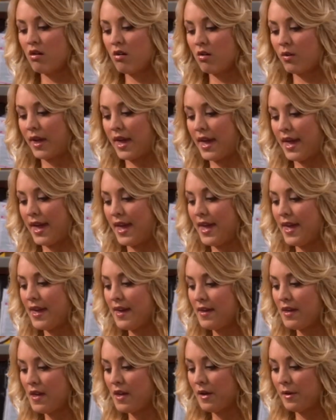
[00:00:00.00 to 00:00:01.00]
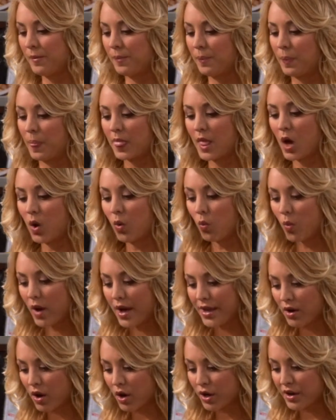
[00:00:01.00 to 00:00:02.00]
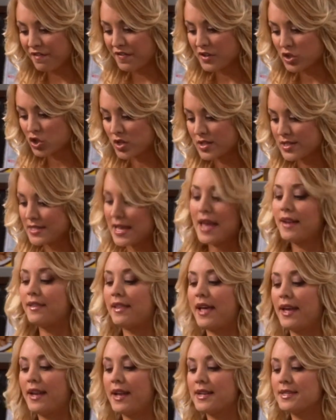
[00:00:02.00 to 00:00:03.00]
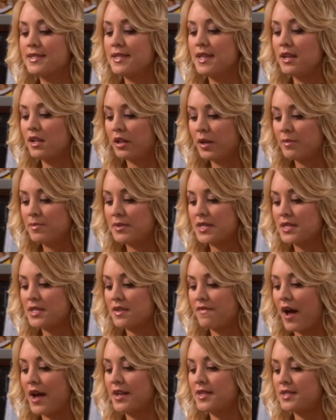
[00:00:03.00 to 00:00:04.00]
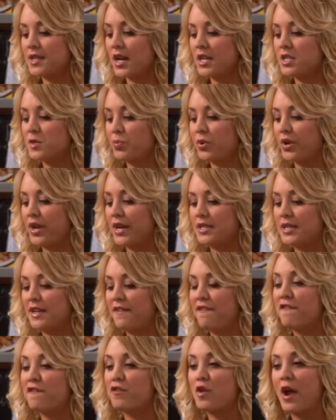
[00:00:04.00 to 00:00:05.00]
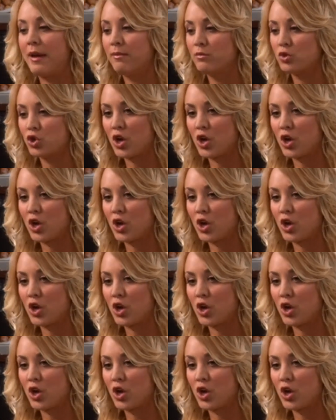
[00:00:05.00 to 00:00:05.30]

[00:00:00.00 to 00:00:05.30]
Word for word: Okay. What artificial satellite has seen glimpses of Einstein's predicted frame